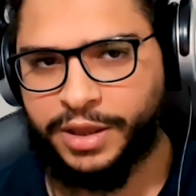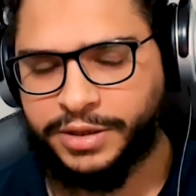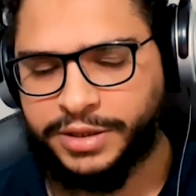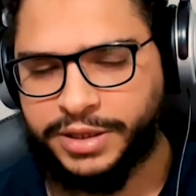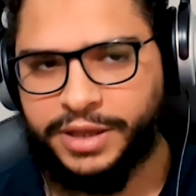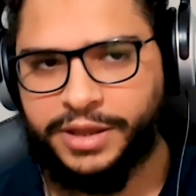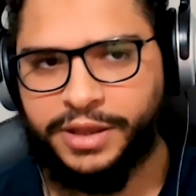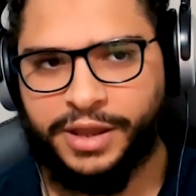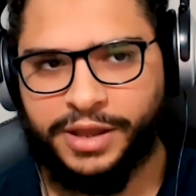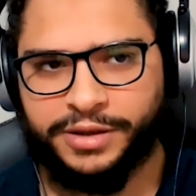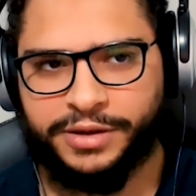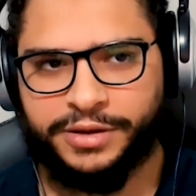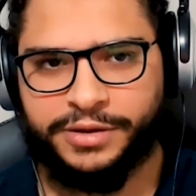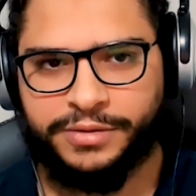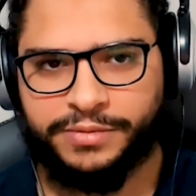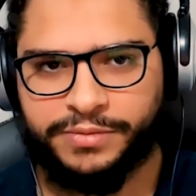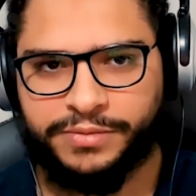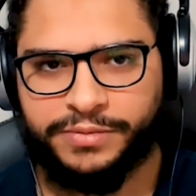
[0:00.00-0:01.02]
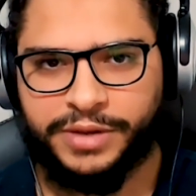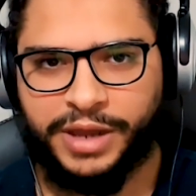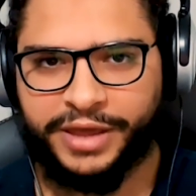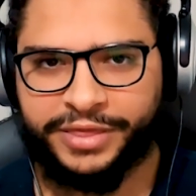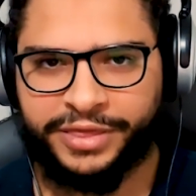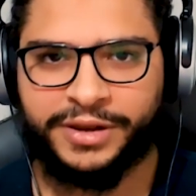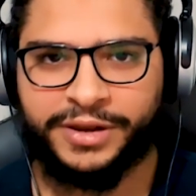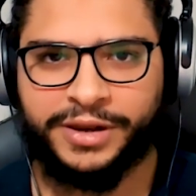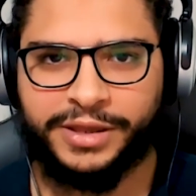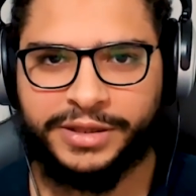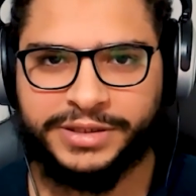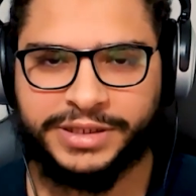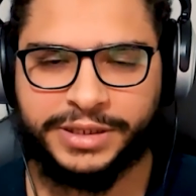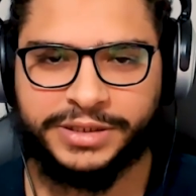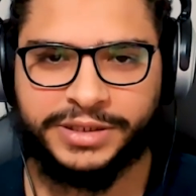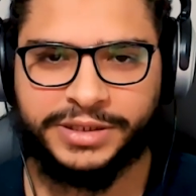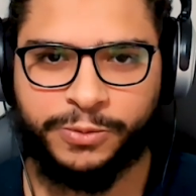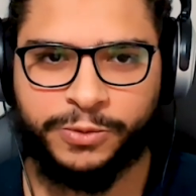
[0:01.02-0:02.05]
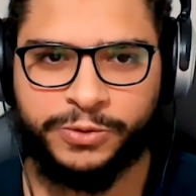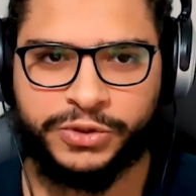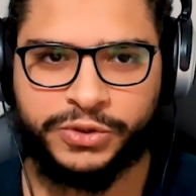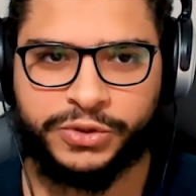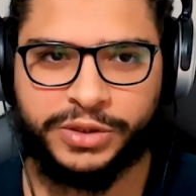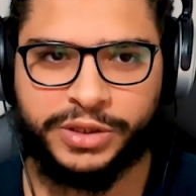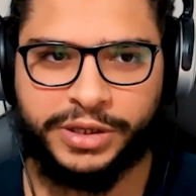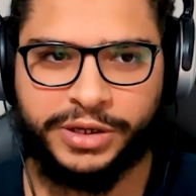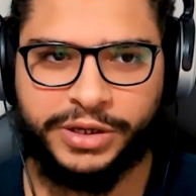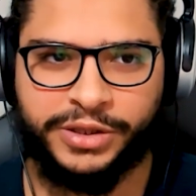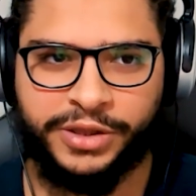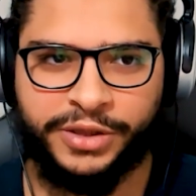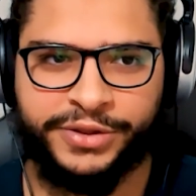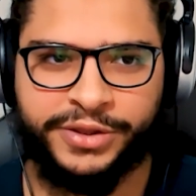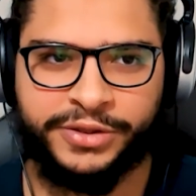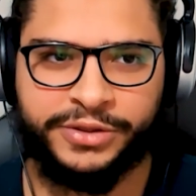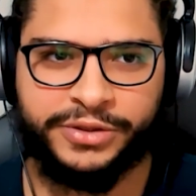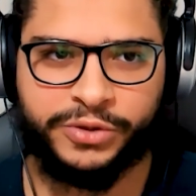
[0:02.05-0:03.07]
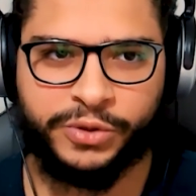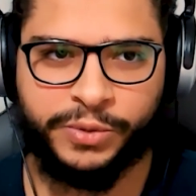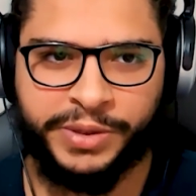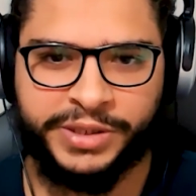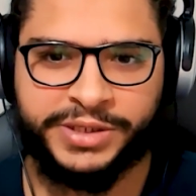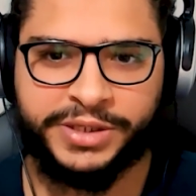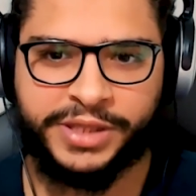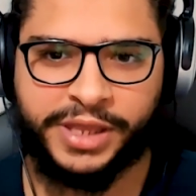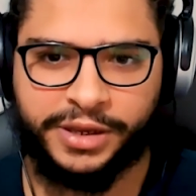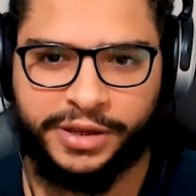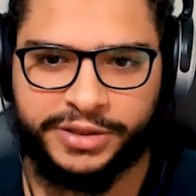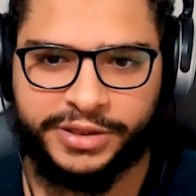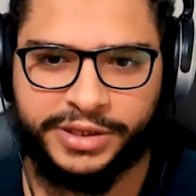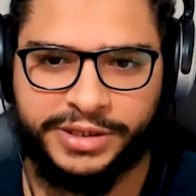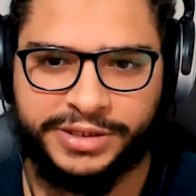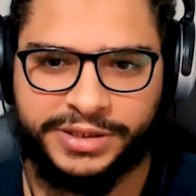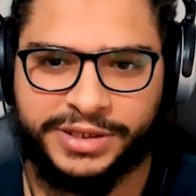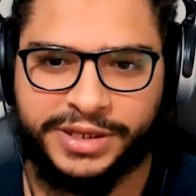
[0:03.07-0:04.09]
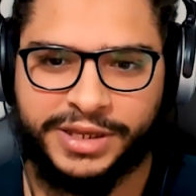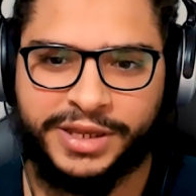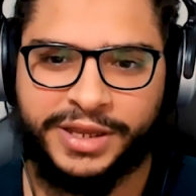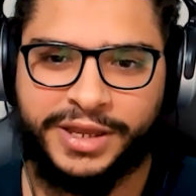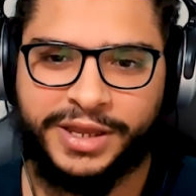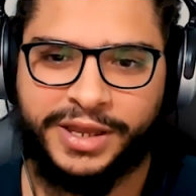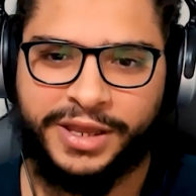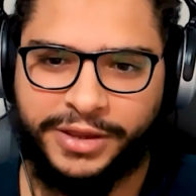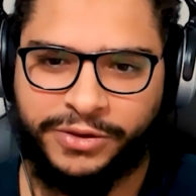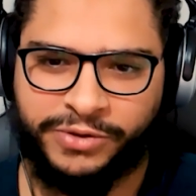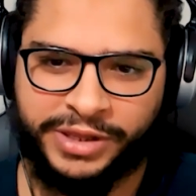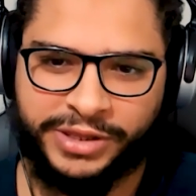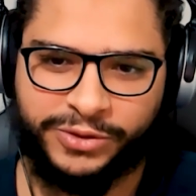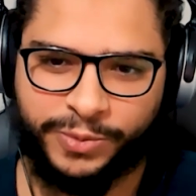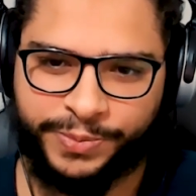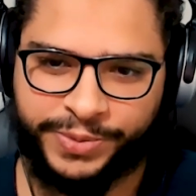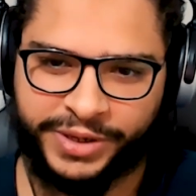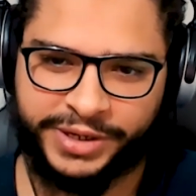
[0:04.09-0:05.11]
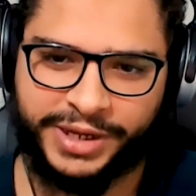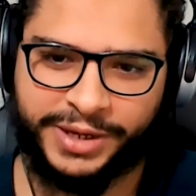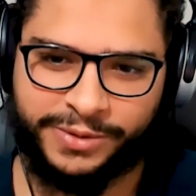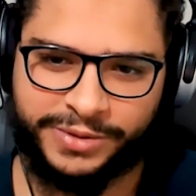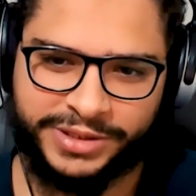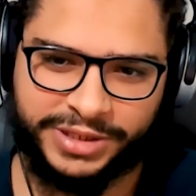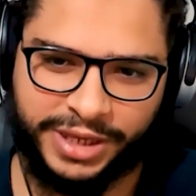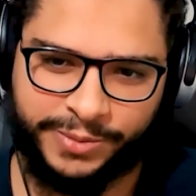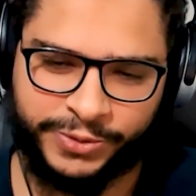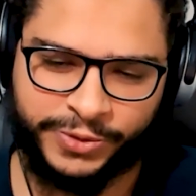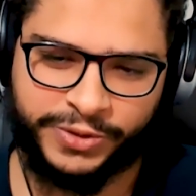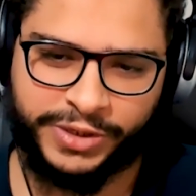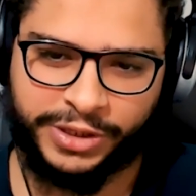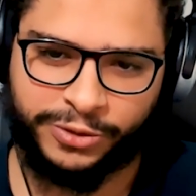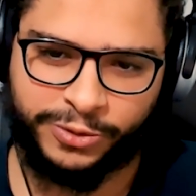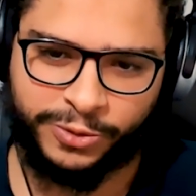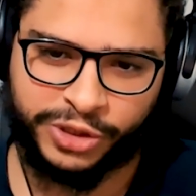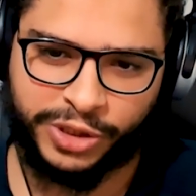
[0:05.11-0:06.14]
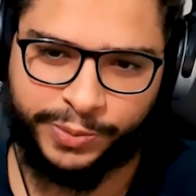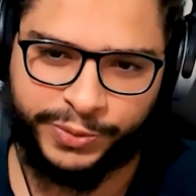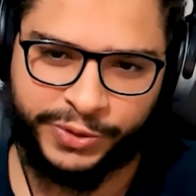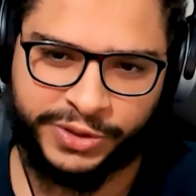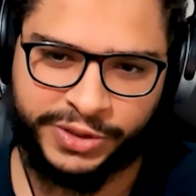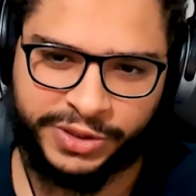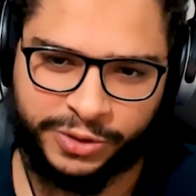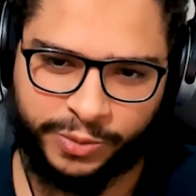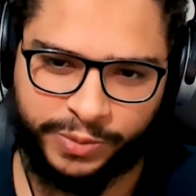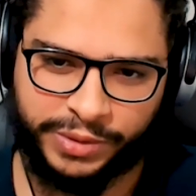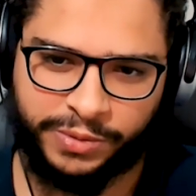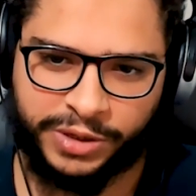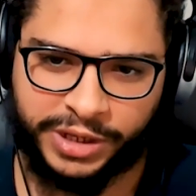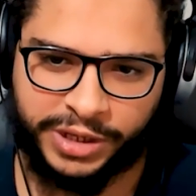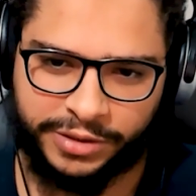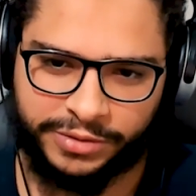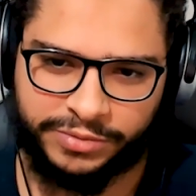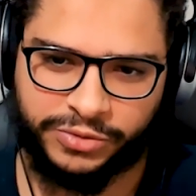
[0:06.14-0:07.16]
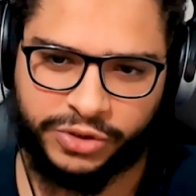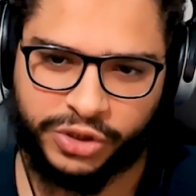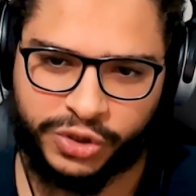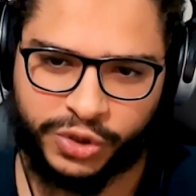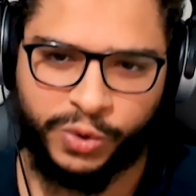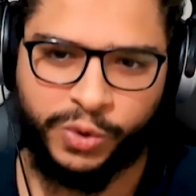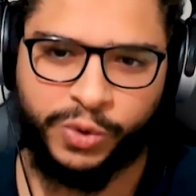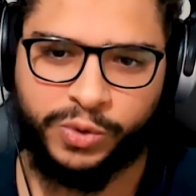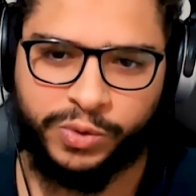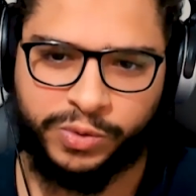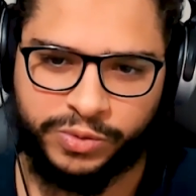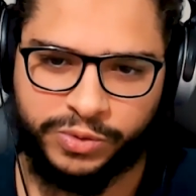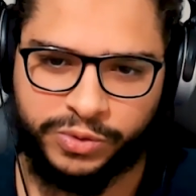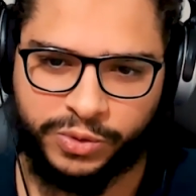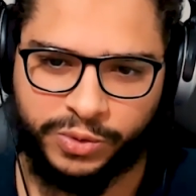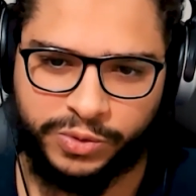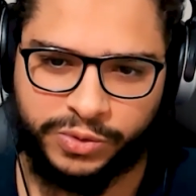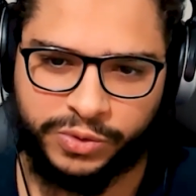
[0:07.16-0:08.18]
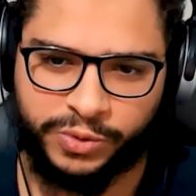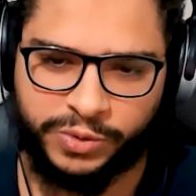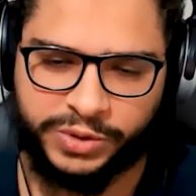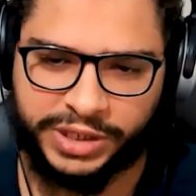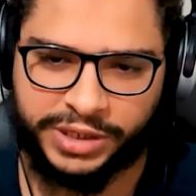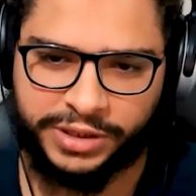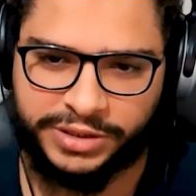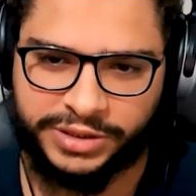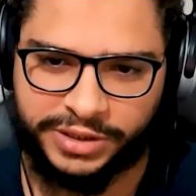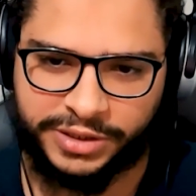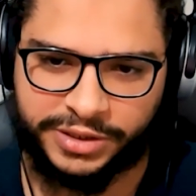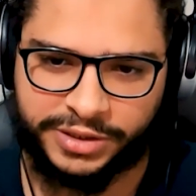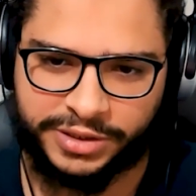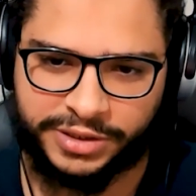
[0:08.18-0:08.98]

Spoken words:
Yeah, and I think like the most redundant comments that I got is you need to break down the episode into chapters so people can just go to their